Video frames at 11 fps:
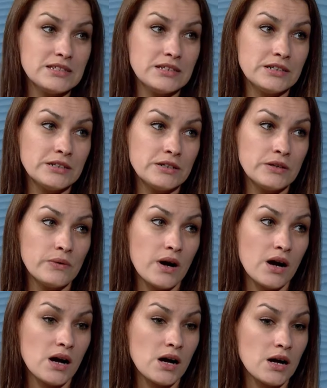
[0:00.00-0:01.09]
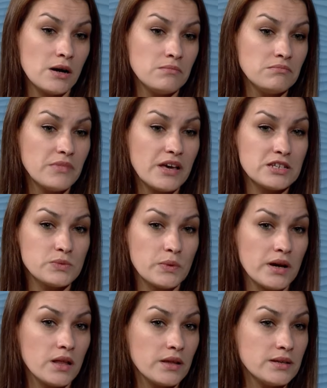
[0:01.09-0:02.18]
So as
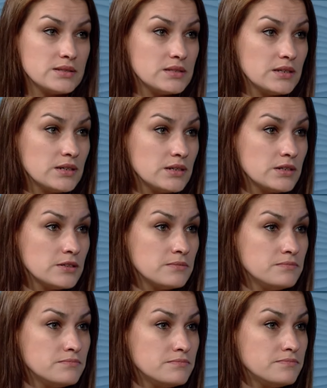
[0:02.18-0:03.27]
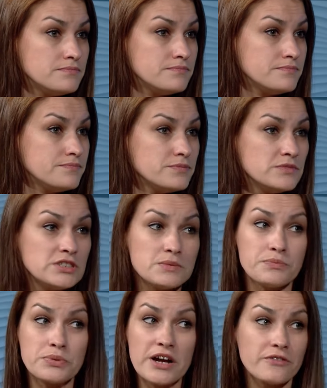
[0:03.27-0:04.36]
well as the just
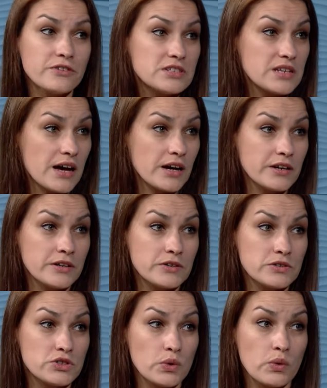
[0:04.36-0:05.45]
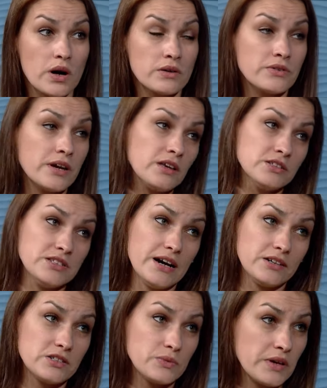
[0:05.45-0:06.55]
breakfast tacos or our regular
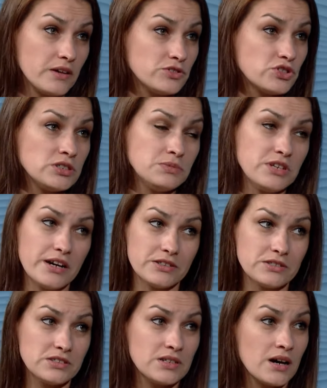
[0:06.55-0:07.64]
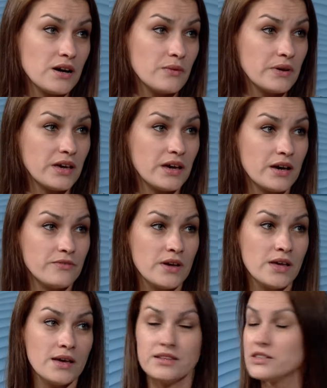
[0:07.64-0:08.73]
tacos. We have shrimp tacos. We have,
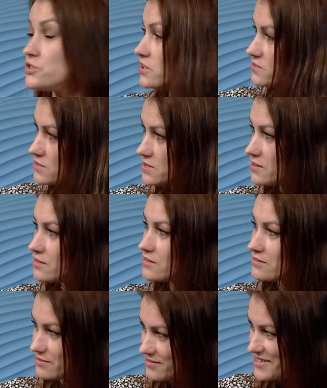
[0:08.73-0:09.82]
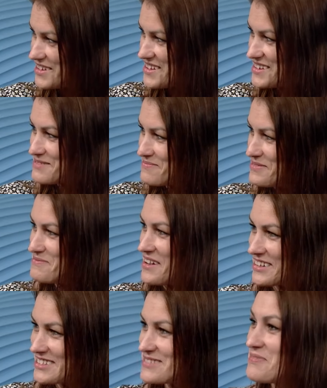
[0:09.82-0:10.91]
not trying to steal... Oh.
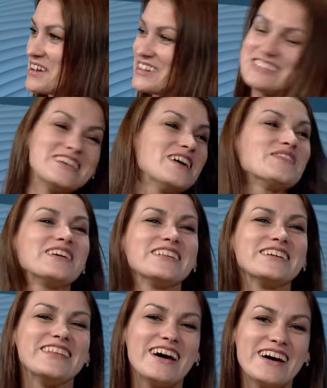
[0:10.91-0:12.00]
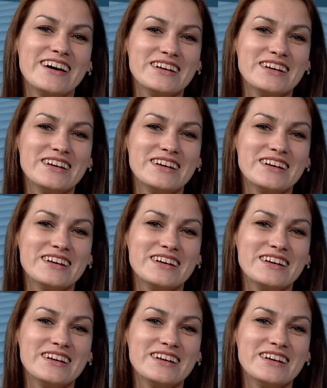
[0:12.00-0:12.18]
Mexican, but it's definitely not.